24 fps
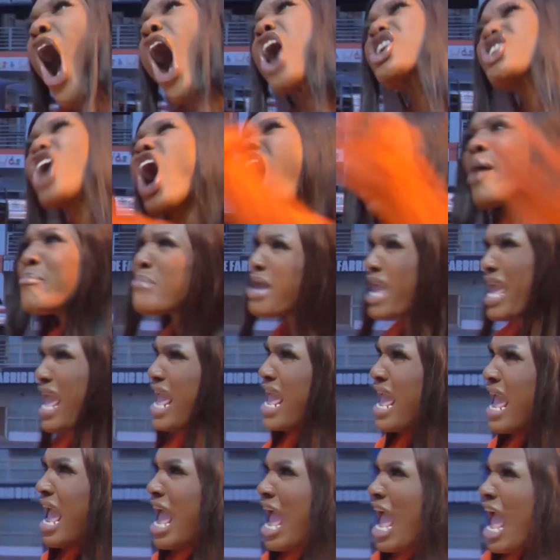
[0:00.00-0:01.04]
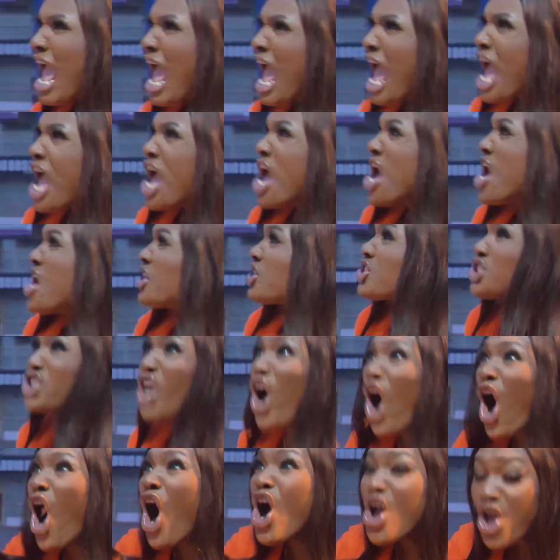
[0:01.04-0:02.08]
Okomi!
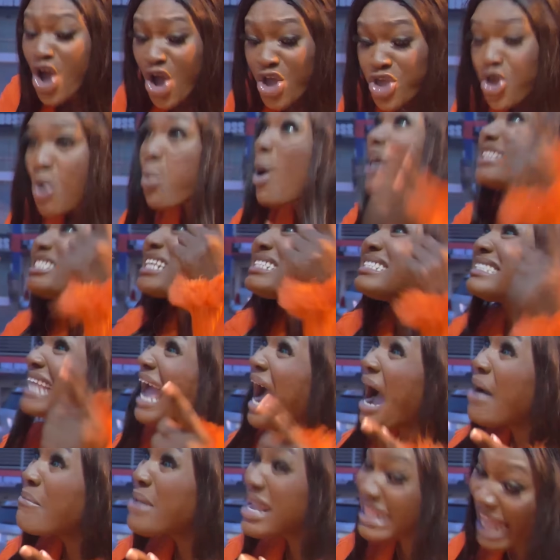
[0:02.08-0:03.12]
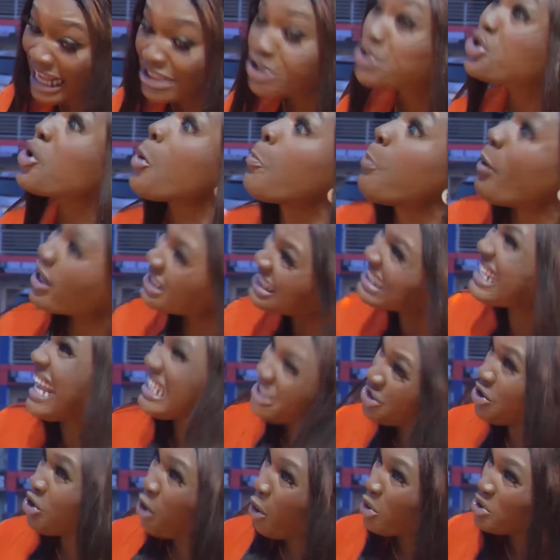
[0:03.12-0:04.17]
So, you want to tell me that you bought
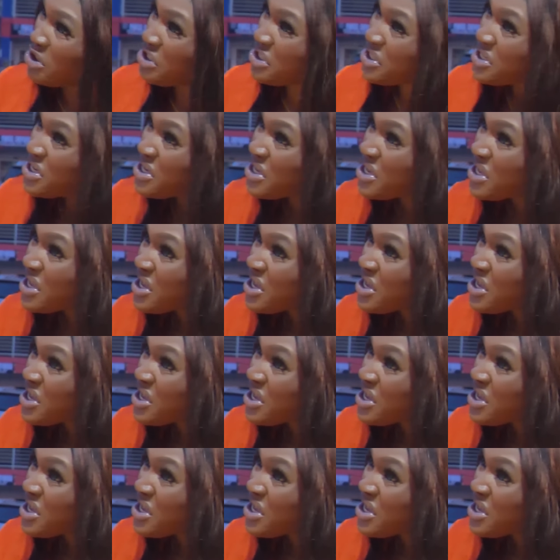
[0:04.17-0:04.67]
that clothes?